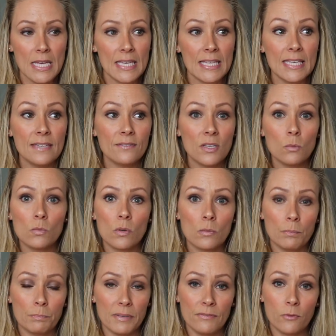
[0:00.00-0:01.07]
Even
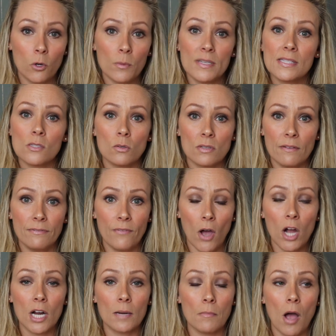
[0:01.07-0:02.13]
when before we sold the
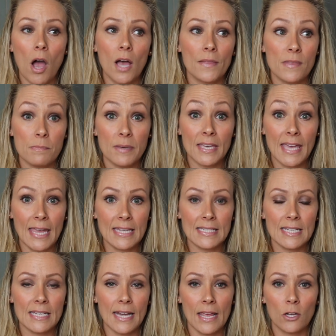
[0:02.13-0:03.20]
farm on the big
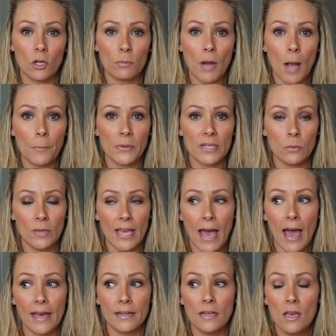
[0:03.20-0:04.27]
18 acre property we
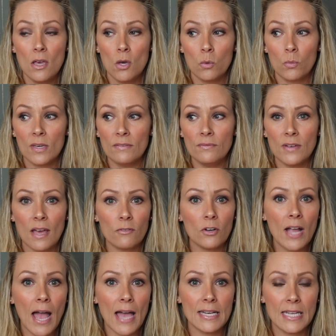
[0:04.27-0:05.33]
had, we've never
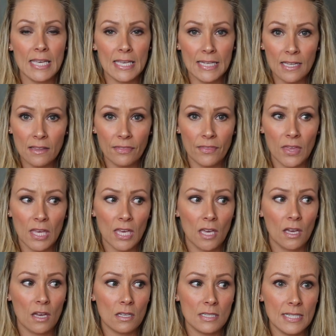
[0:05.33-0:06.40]
had
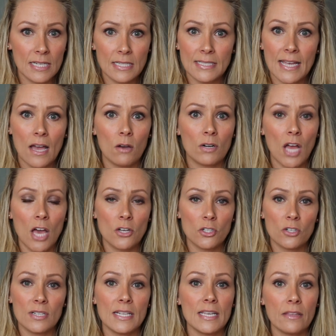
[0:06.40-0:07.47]
anything dig down
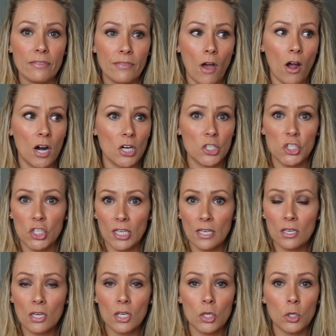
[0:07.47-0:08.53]
underneath our
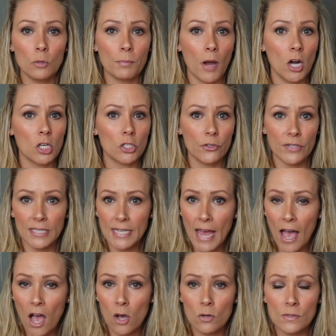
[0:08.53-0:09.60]
chicken coop, our
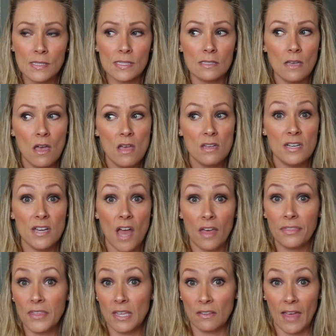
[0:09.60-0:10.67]
greenhouse,
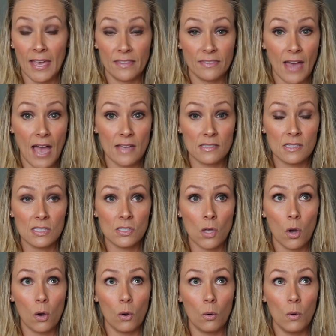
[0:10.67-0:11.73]
nothing like that.
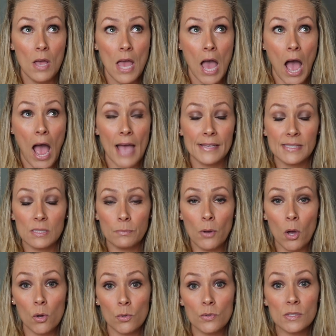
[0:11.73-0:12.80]
So I
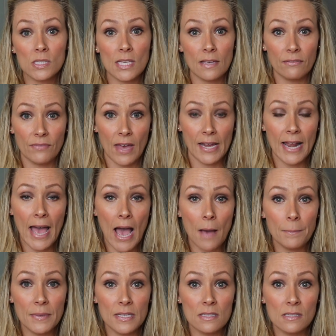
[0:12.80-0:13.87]
suppose if that
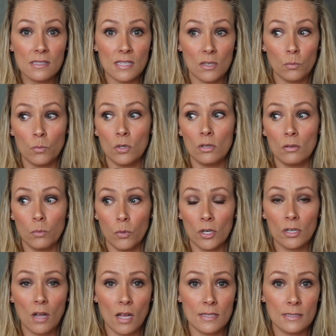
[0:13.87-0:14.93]
happens, then we'll
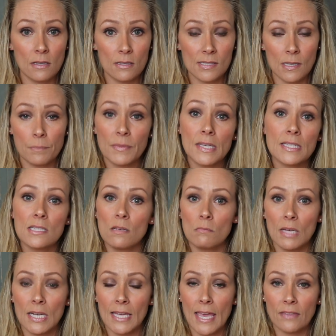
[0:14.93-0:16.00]
work on something to
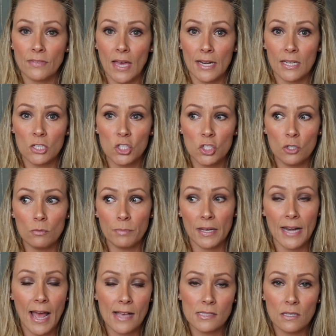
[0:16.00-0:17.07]
mitigate that issue. But
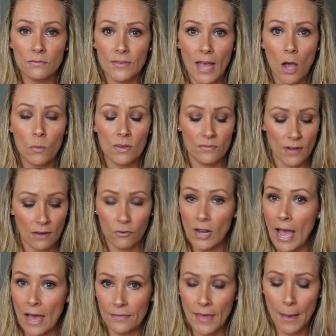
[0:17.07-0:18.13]
as of now, we've never
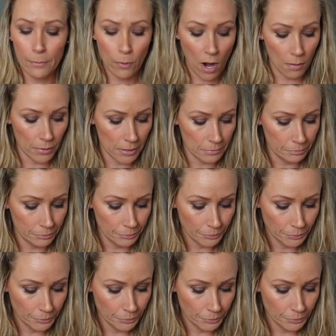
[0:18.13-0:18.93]
had that problem.